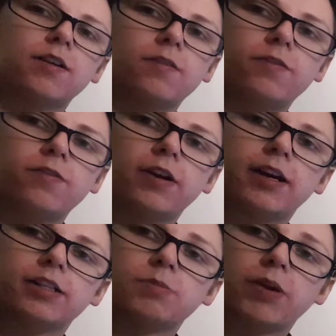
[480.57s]
of
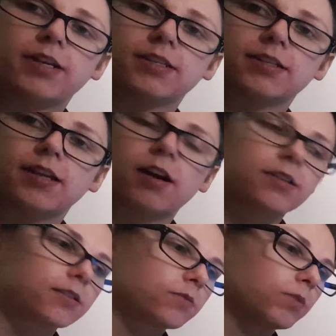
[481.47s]
sprains and
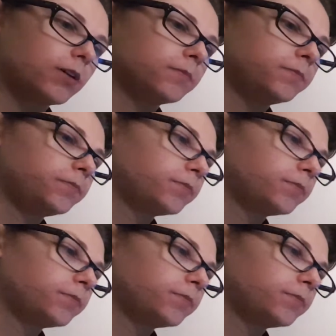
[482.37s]
tears as well.